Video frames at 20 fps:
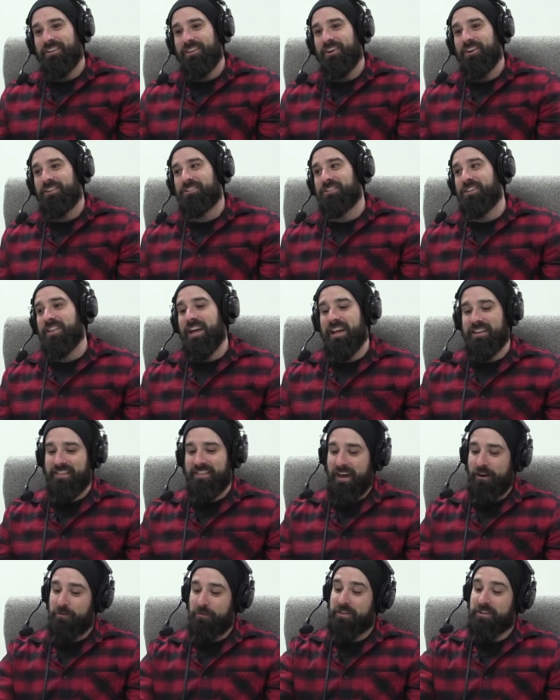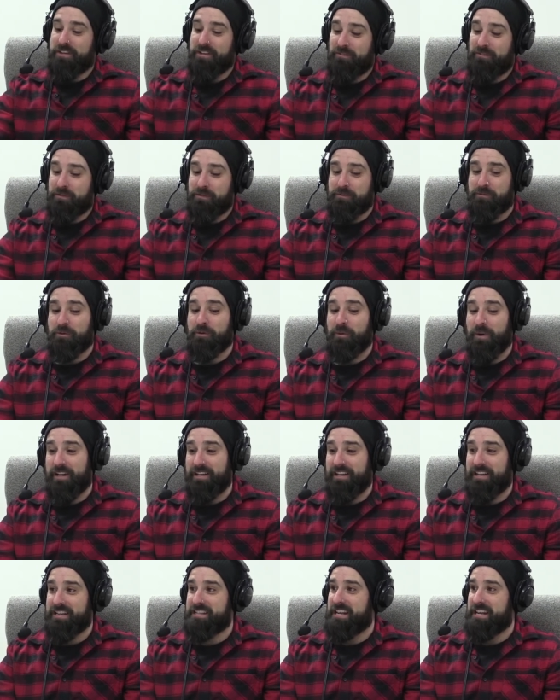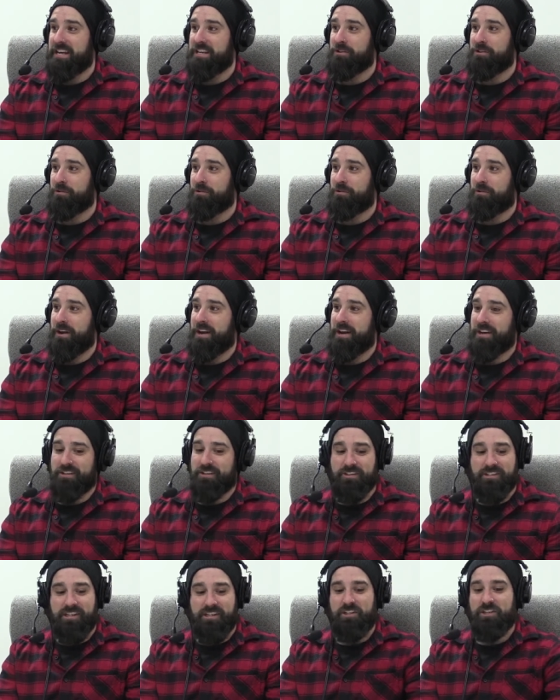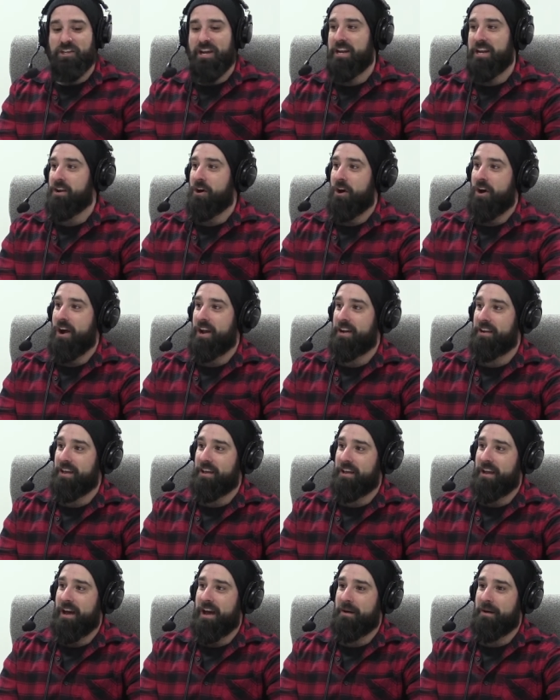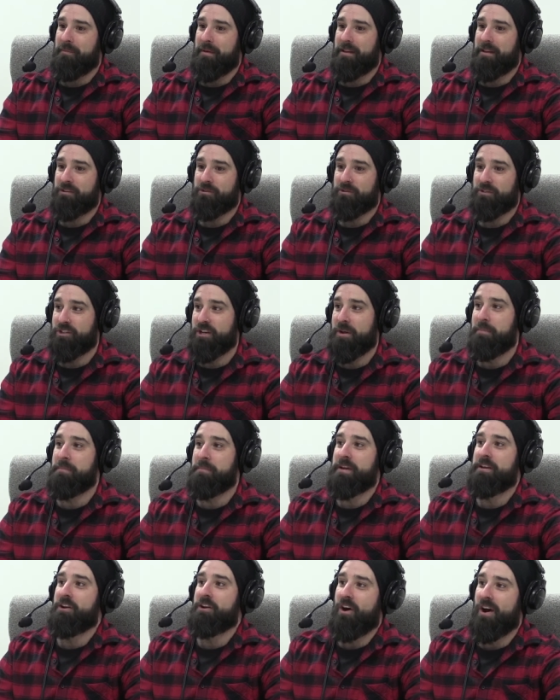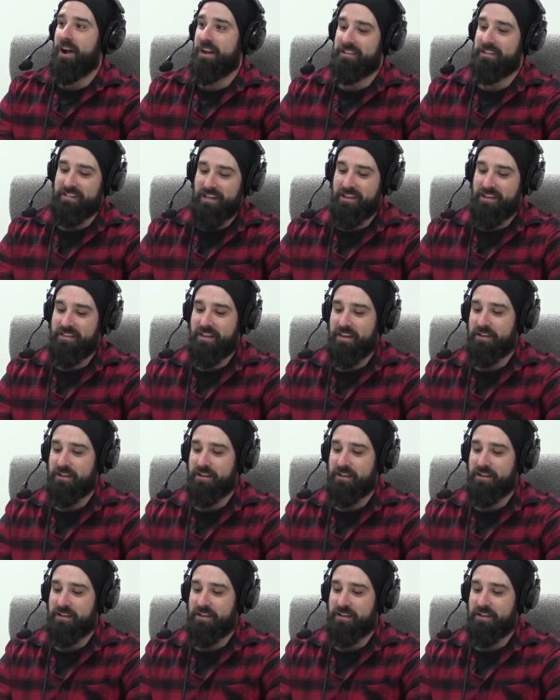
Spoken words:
so that'll be the difference between, let's say, your CGA 9, your Gem Mint 9s, and then your